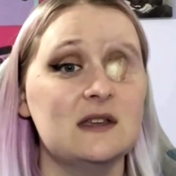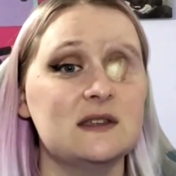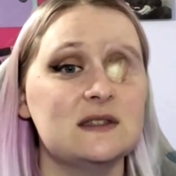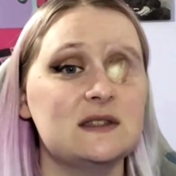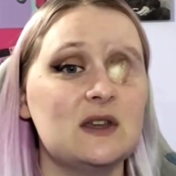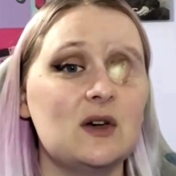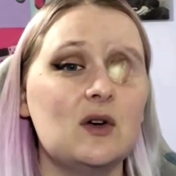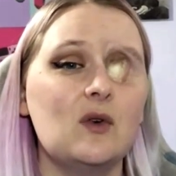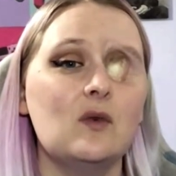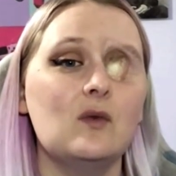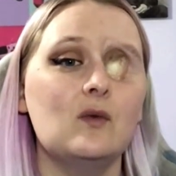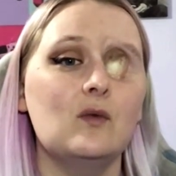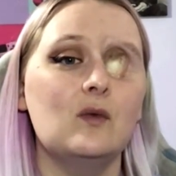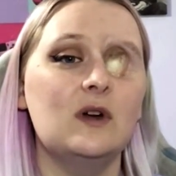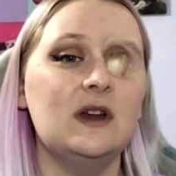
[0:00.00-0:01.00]
So,
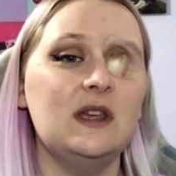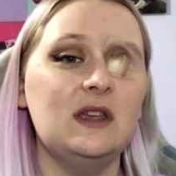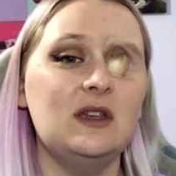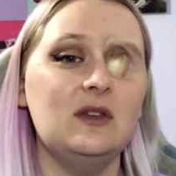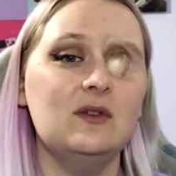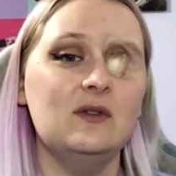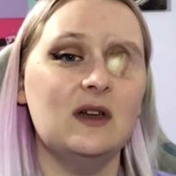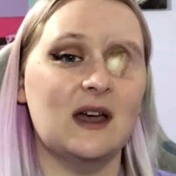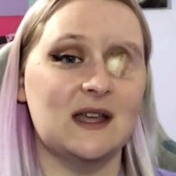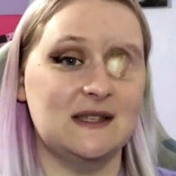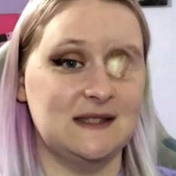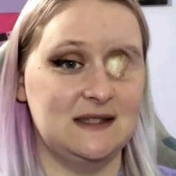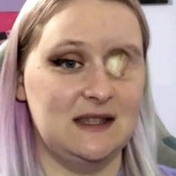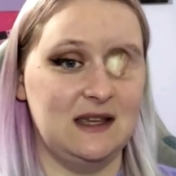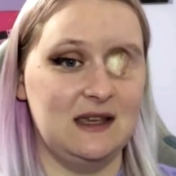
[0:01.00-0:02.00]
what do you
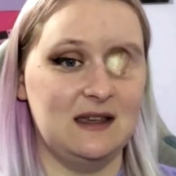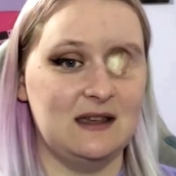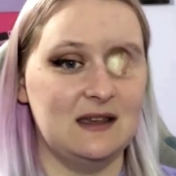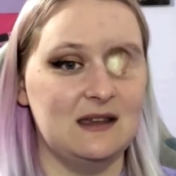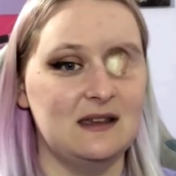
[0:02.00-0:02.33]
guys think?